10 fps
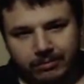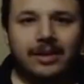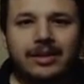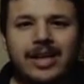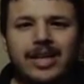
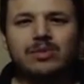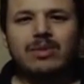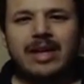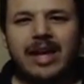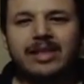Next,
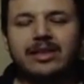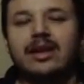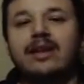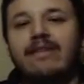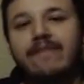we get
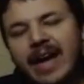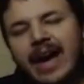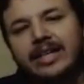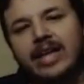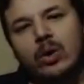the de
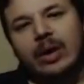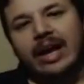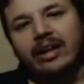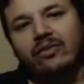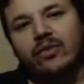facto
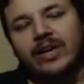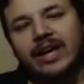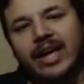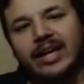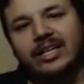California
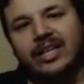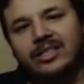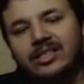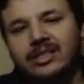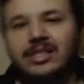
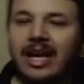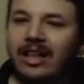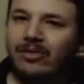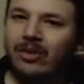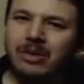candidate, since
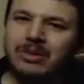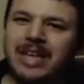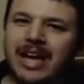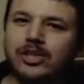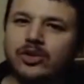California was
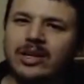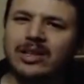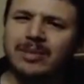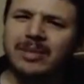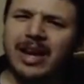actually
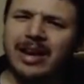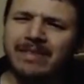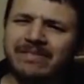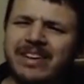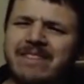
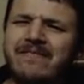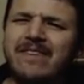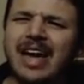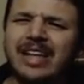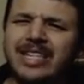eliminated. Fun
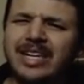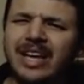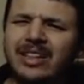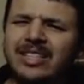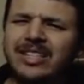fact,
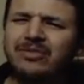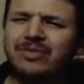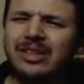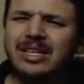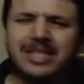Kelly didn't
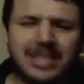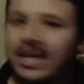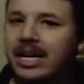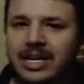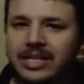really
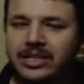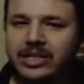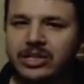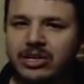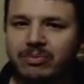tease
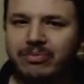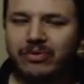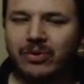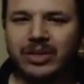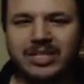Snoop
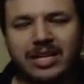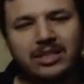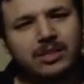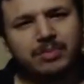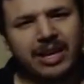for
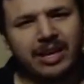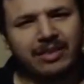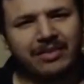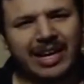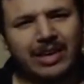Texas being in
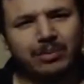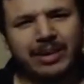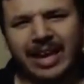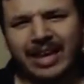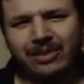the final,
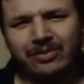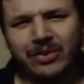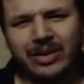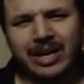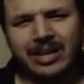but
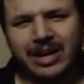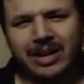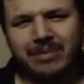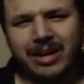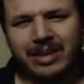California
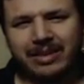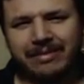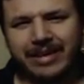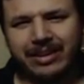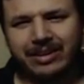not being in the
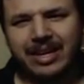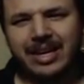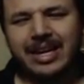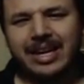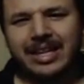final.
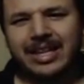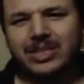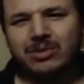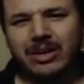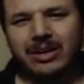
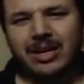That's weird.